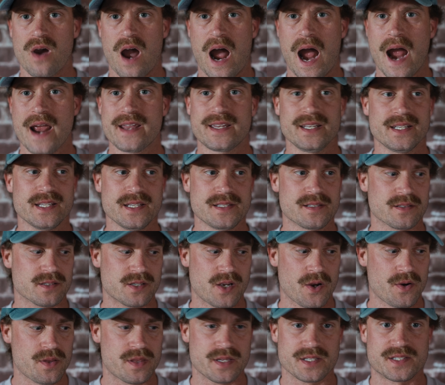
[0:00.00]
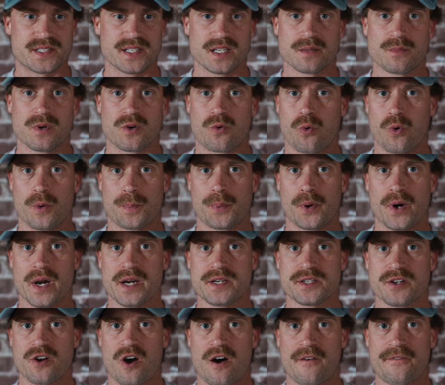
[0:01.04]
I could easily go to the Sigma
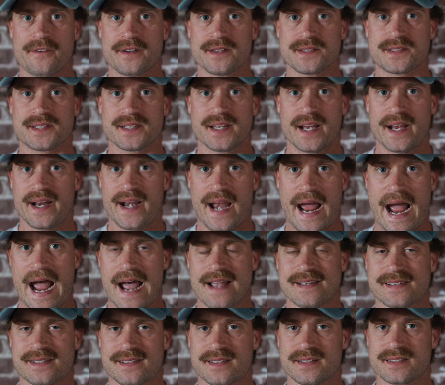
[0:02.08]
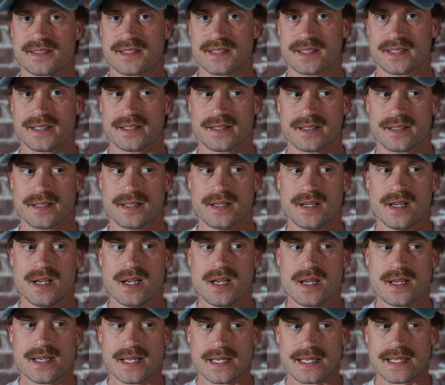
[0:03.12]
Corporation office and ask to
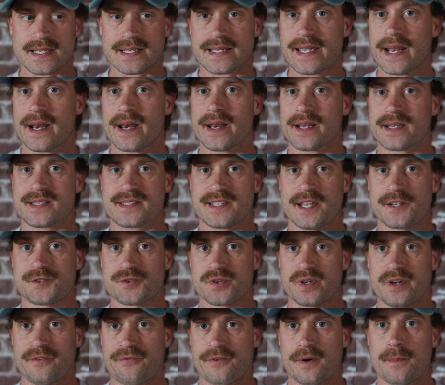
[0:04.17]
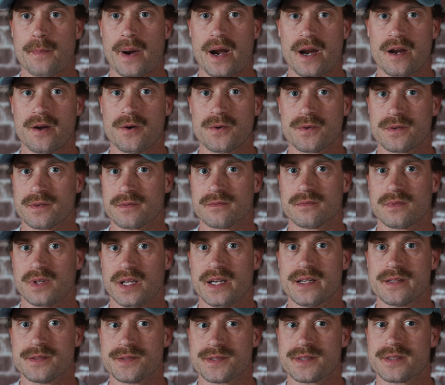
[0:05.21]
get an accessory for my own
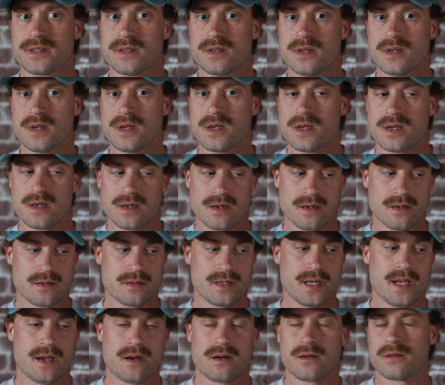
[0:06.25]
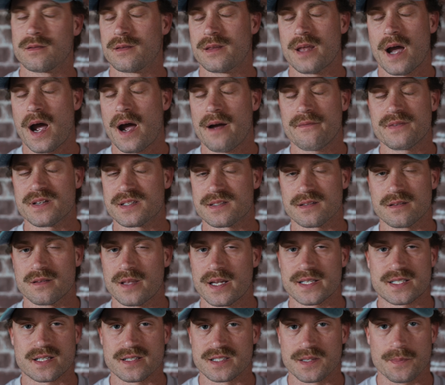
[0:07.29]
lens. Now, obviously
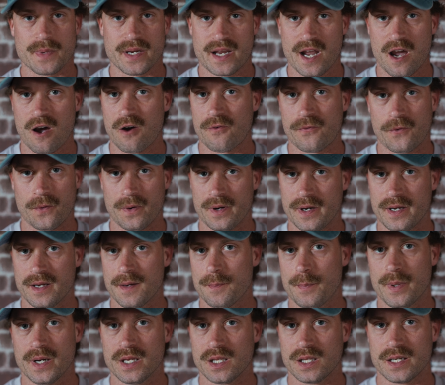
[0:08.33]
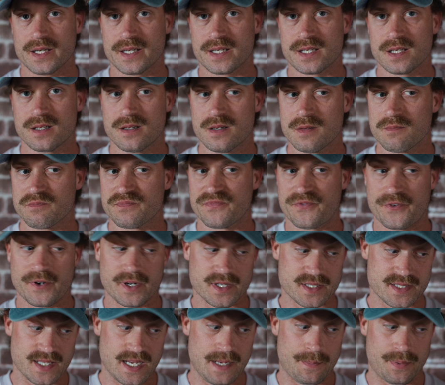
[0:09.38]
that's because I'm in California, but like, for
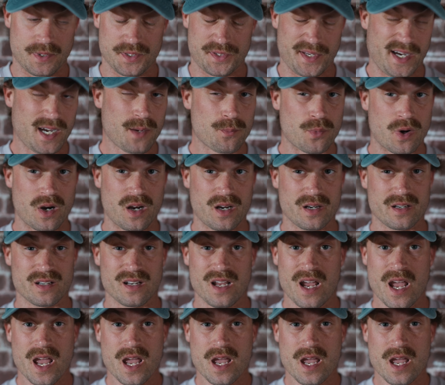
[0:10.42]
example, Tamron,